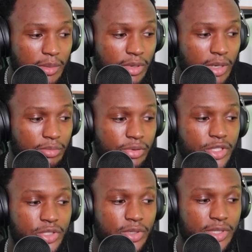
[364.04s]
it, but I'm
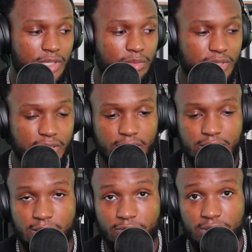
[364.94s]
pretty sure he's gonna be
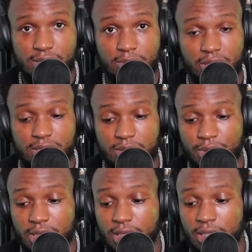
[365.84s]
saying something similar to
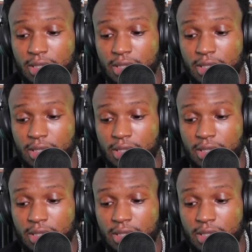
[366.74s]
me.